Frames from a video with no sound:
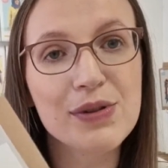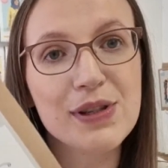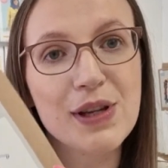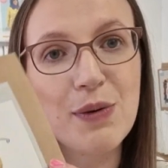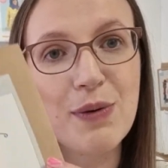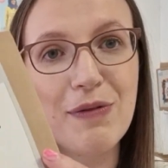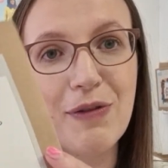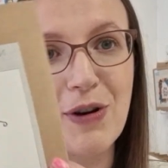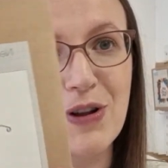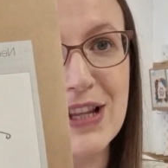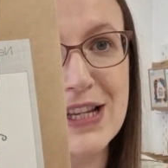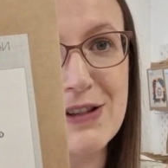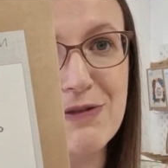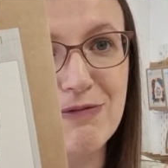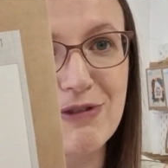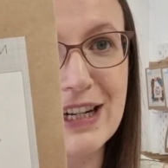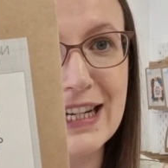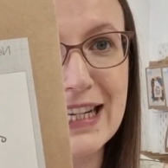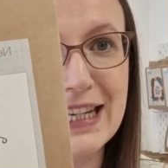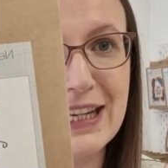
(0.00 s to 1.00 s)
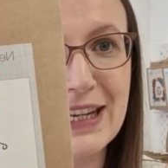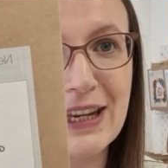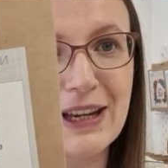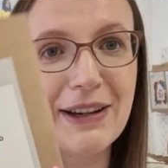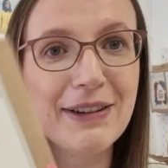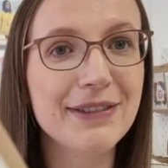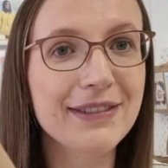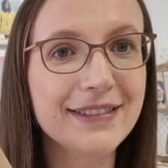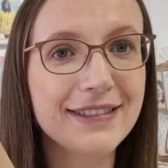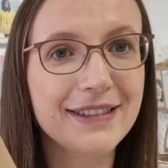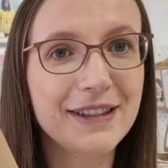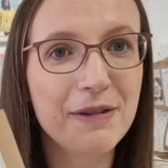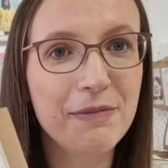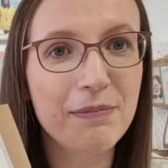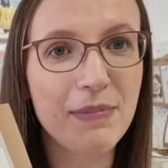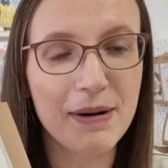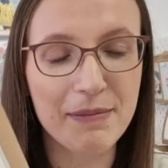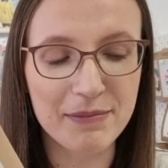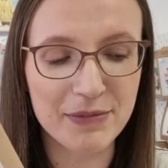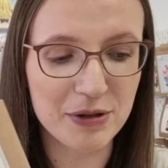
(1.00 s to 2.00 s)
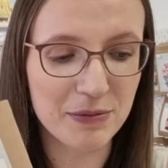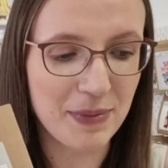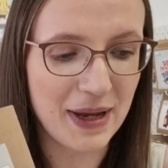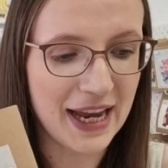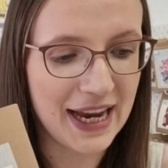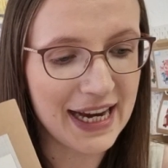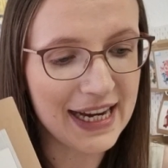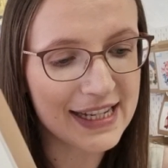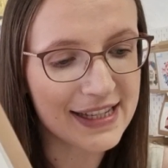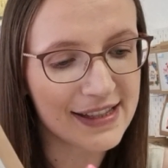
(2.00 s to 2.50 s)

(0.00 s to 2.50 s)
So we've got this really cute bumblebee.